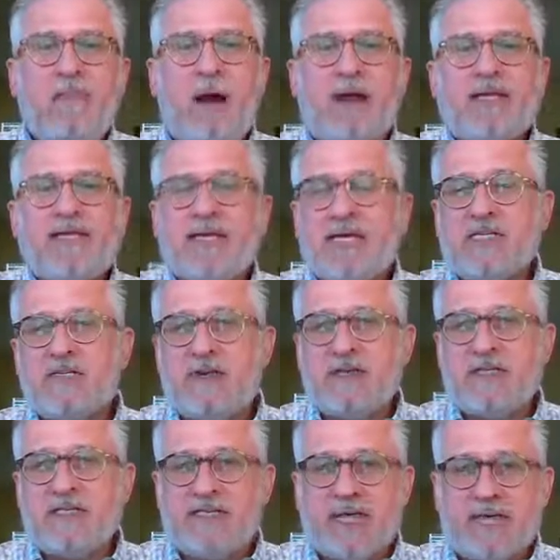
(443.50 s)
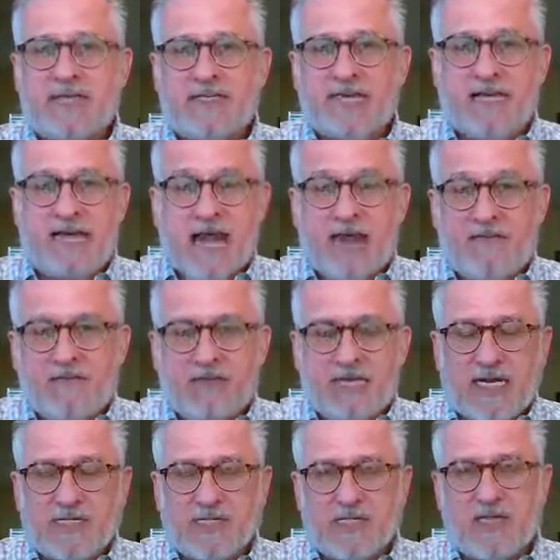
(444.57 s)
Monetize means they take
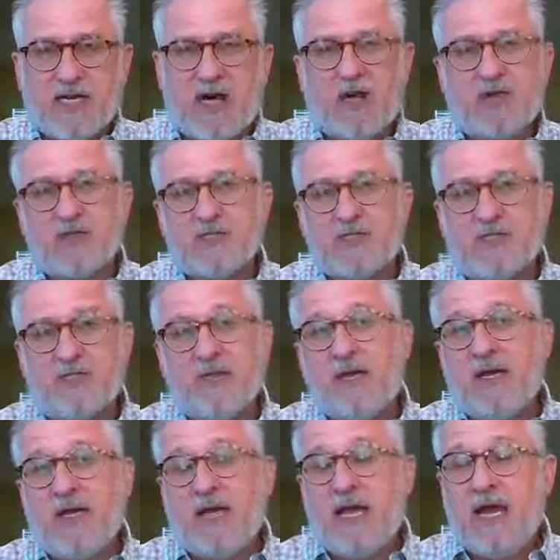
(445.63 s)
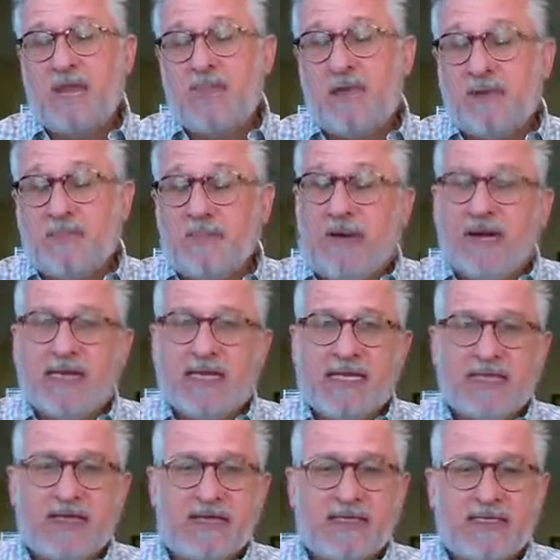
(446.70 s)
advertising dollars and make
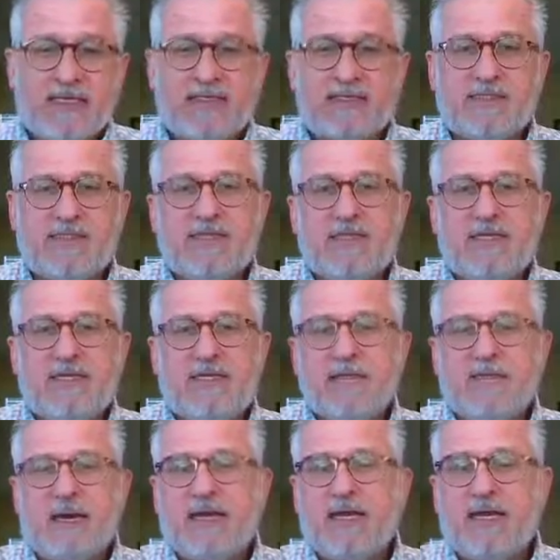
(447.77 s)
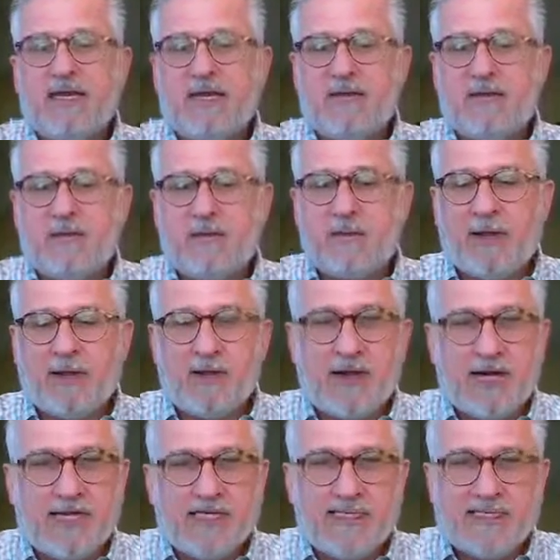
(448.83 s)
money and things. One of my
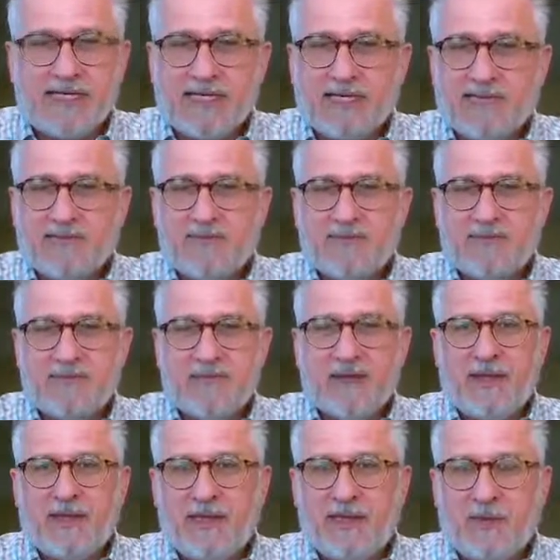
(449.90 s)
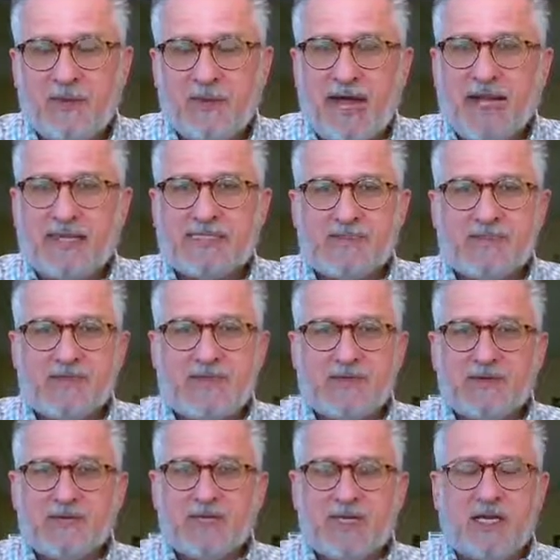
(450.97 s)
grandsons, you know, we asked him
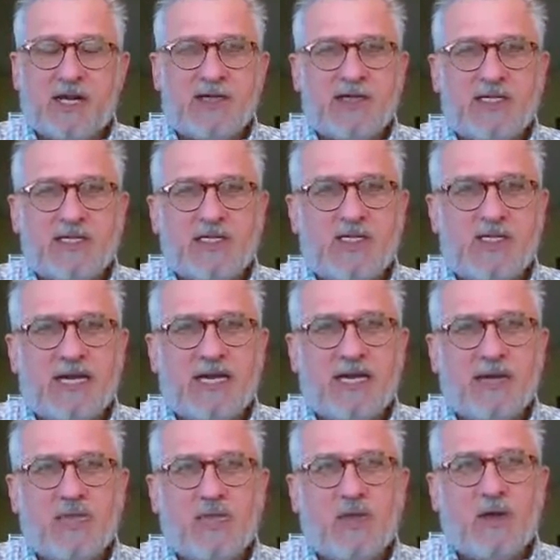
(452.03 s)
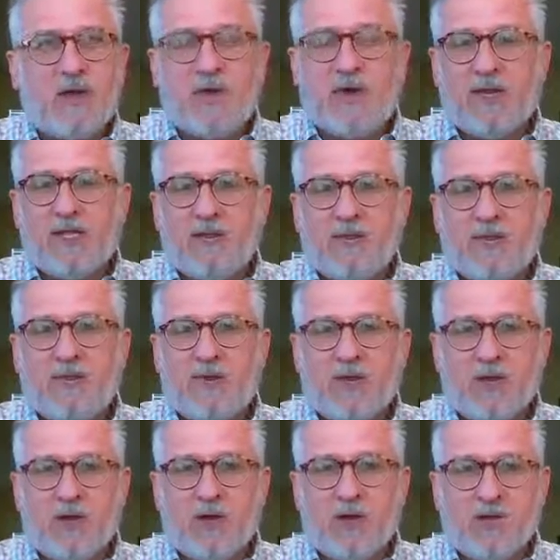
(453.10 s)
years ago, DJ, what he wanted to be when
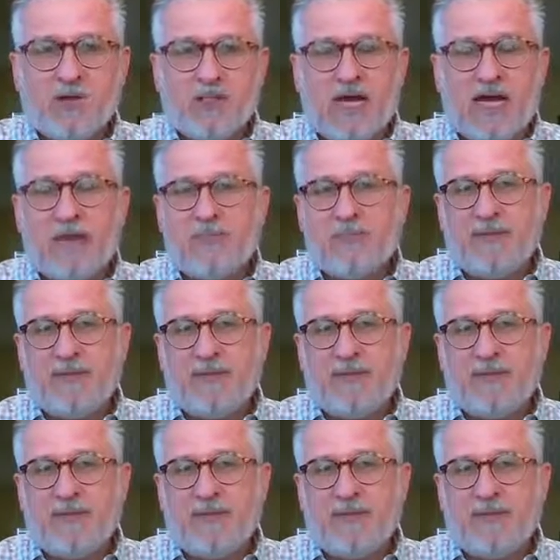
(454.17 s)
he grows up.